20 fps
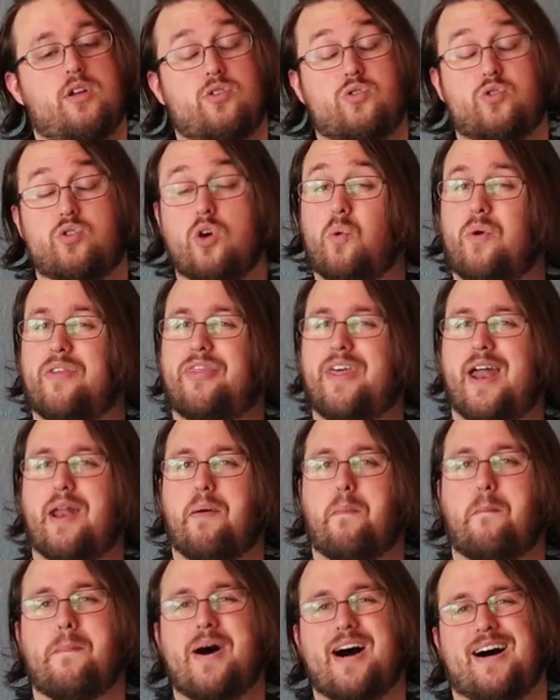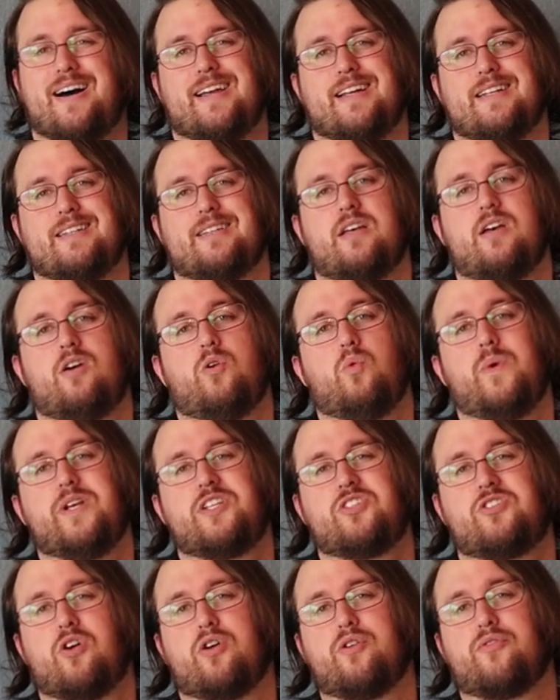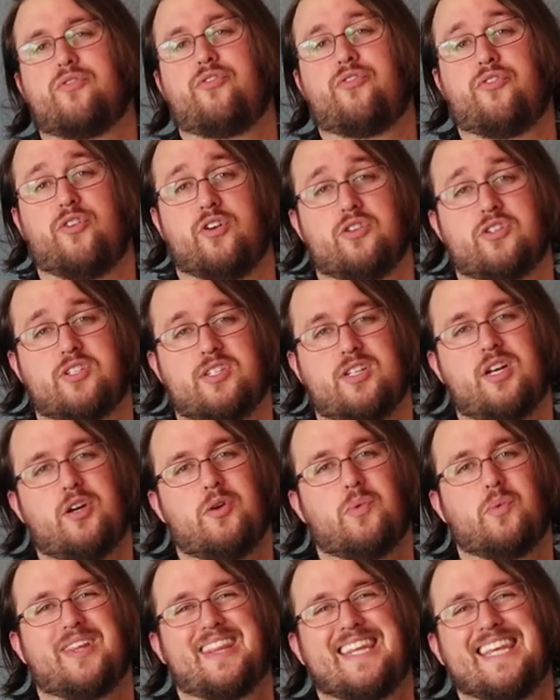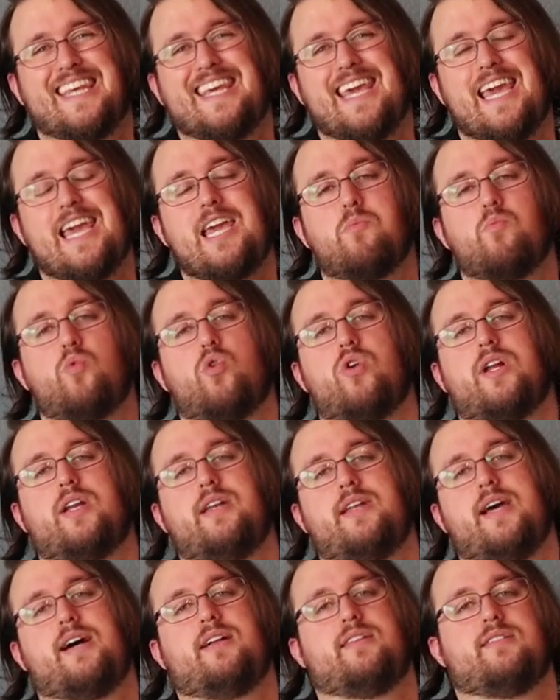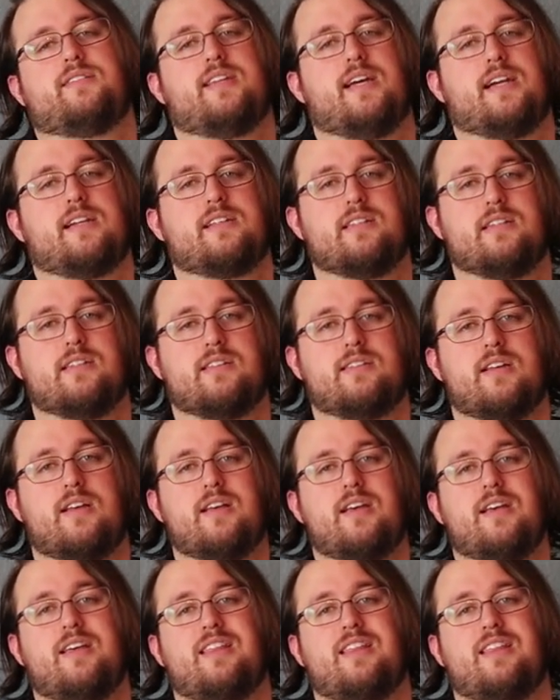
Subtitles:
So with that in mind, we start first with Game 1 in Dallas, Texas.